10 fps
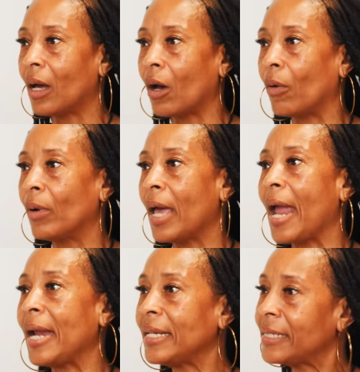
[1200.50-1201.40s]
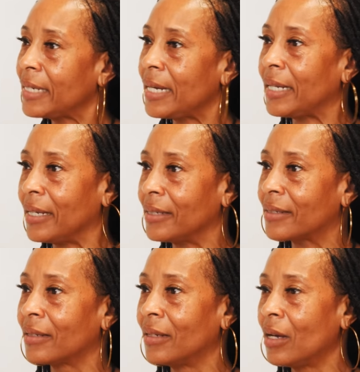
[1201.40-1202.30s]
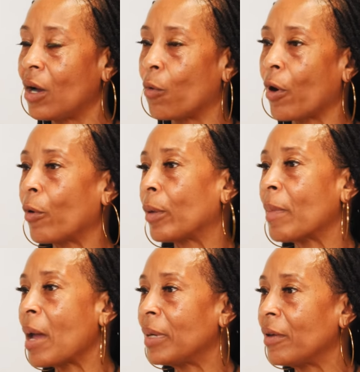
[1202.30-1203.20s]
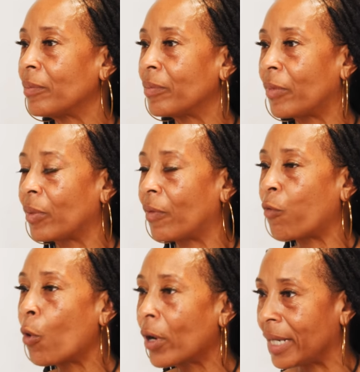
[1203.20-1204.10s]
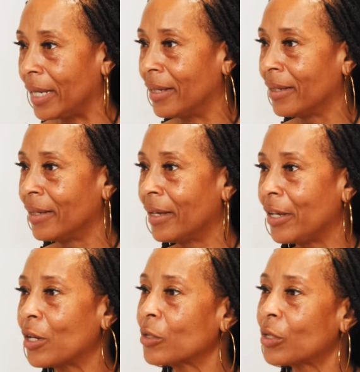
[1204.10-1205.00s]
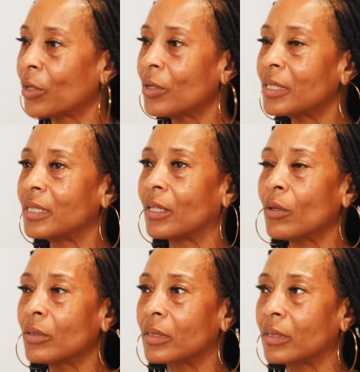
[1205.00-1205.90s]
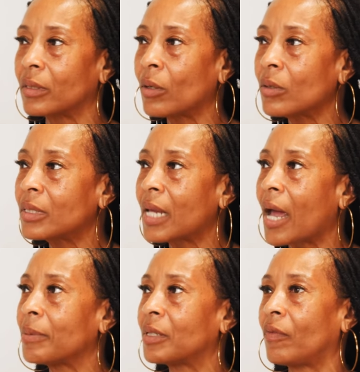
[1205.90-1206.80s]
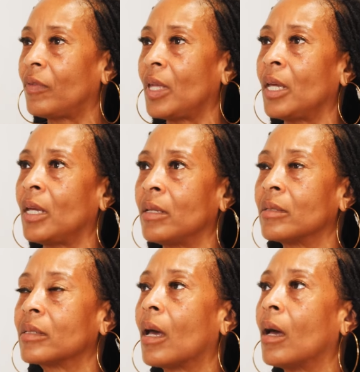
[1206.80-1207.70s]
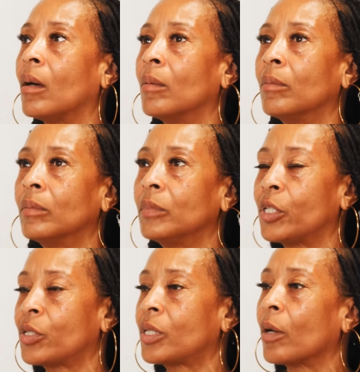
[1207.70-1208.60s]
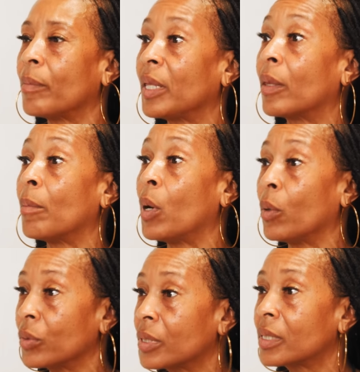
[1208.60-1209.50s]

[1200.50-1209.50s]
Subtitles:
Yeah. Oh, 80 CDs. Mm-hmm. Where it might be 40. Mm-hmm. You know, so those types of things disturb me the most.